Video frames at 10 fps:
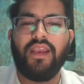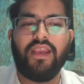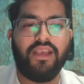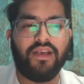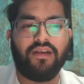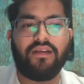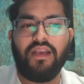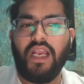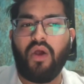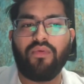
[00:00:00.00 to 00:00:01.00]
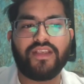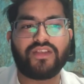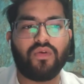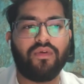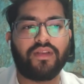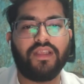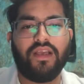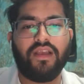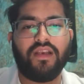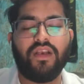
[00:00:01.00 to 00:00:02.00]
heard loudest over
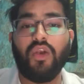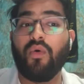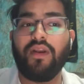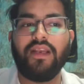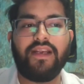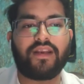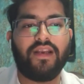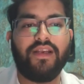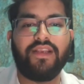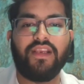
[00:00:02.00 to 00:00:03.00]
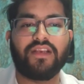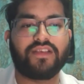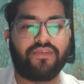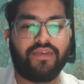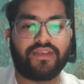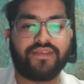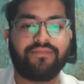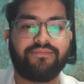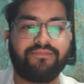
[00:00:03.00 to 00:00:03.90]
the lower lateral interior surface.